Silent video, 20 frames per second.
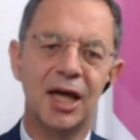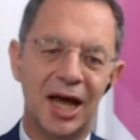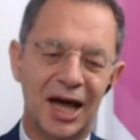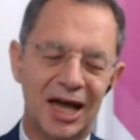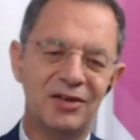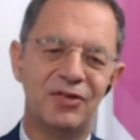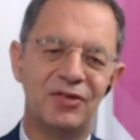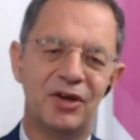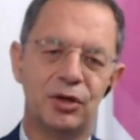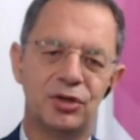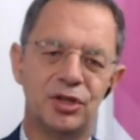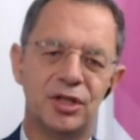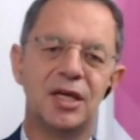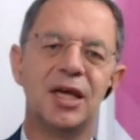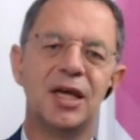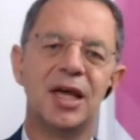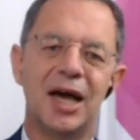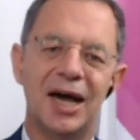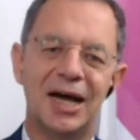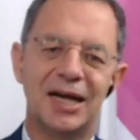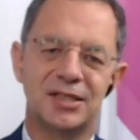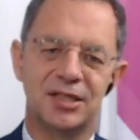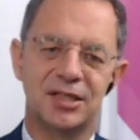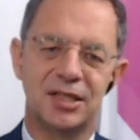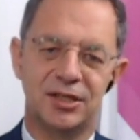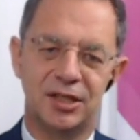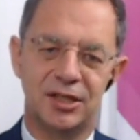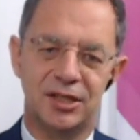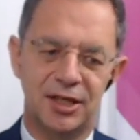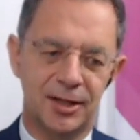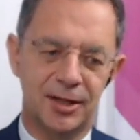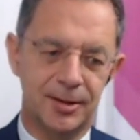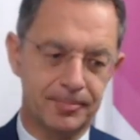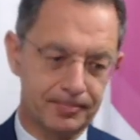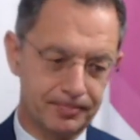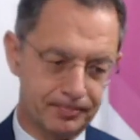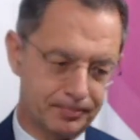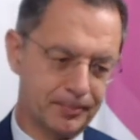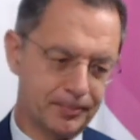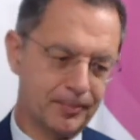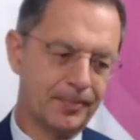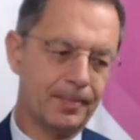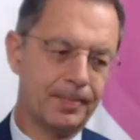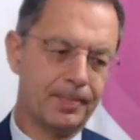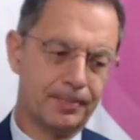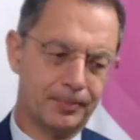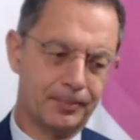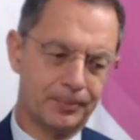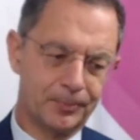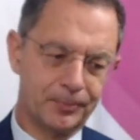in your company as IT assets.